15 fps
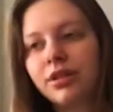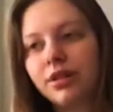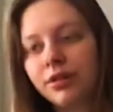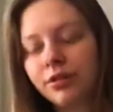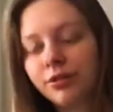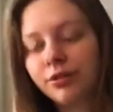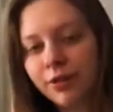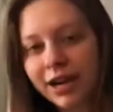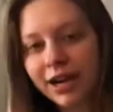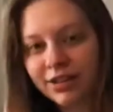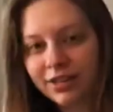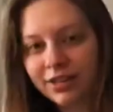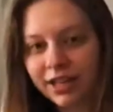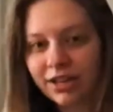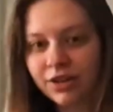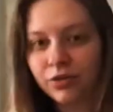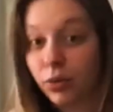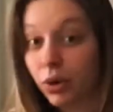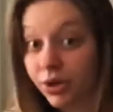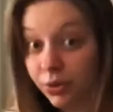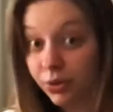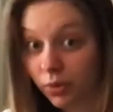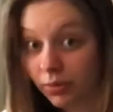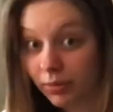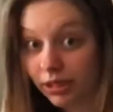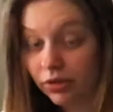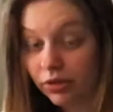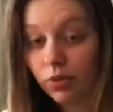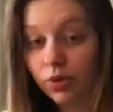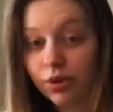the fight at the end of Wonder
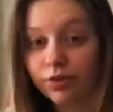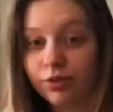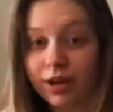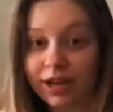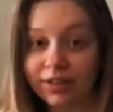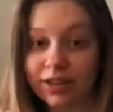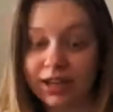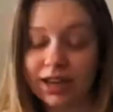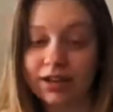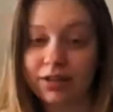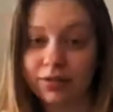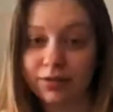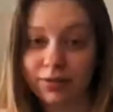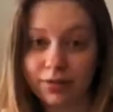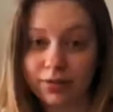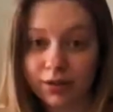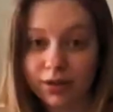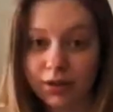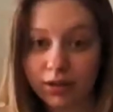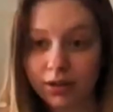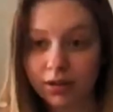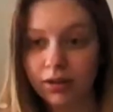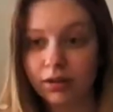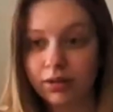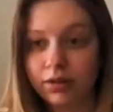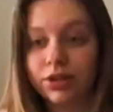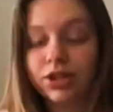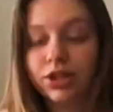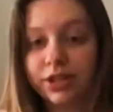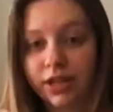Woman or the fight at the end of
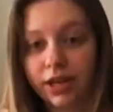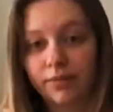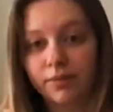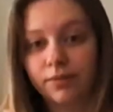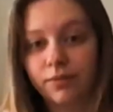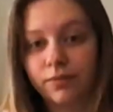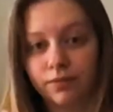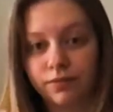Shazam.